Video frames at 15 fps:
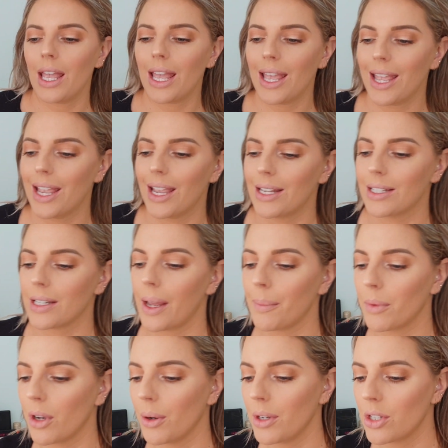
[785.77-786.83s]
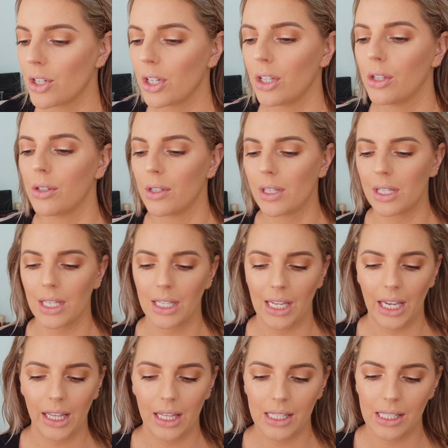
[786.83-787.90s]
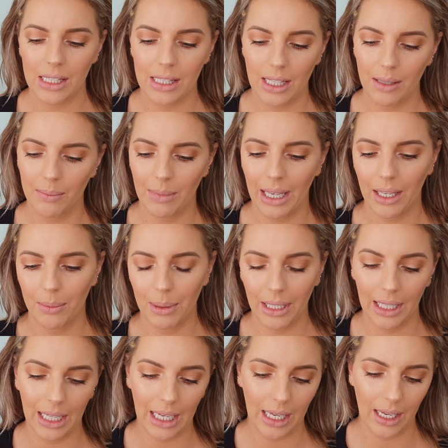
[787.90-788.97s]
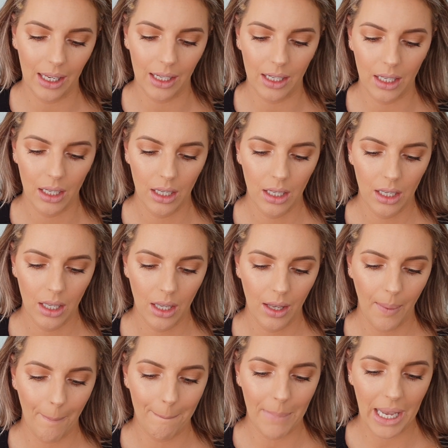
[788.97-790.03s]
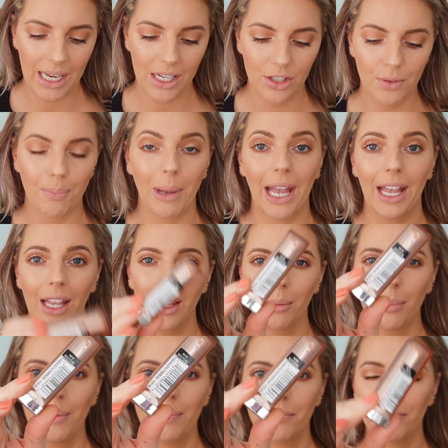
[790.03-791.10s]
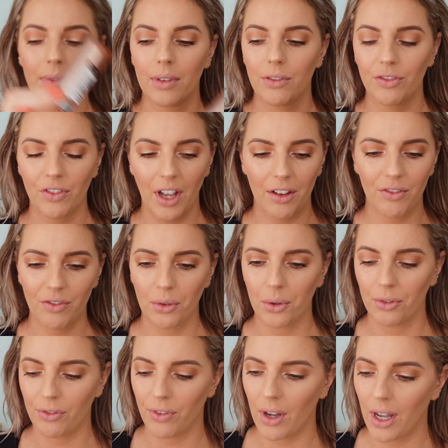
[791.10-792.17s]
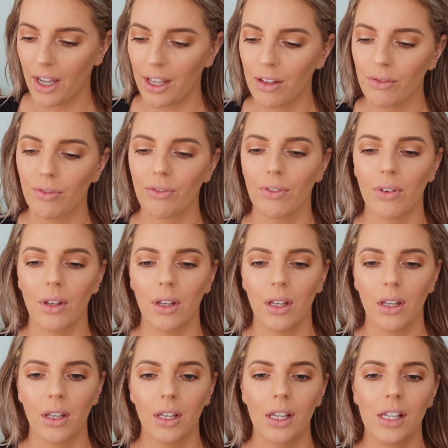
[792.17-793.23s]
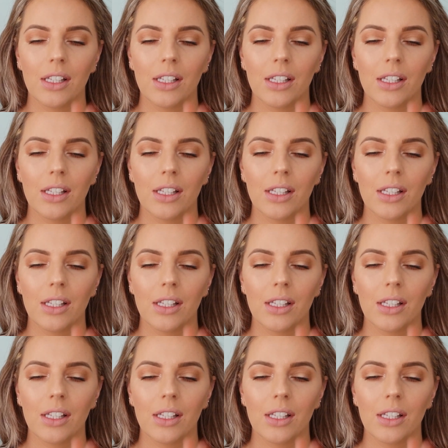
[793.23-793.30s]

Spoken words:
And I'm going to use today, this is the Maybelline Beige Babe 545. So